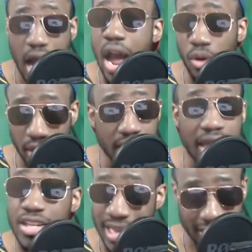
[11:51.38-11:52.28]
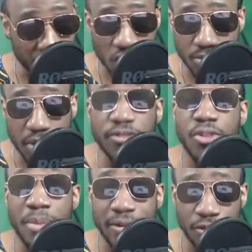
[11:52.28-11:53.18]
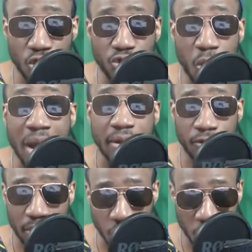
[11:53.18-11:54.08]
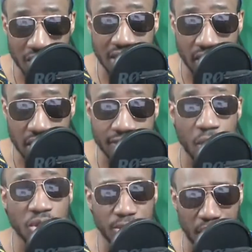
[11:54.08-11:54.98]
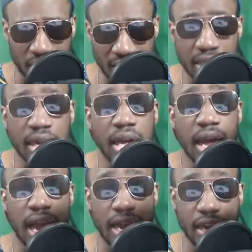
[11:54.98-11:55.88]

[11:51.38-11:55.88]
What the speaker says: Okay, that's just me. For my Twitter narrative, I want Bayern Munich and I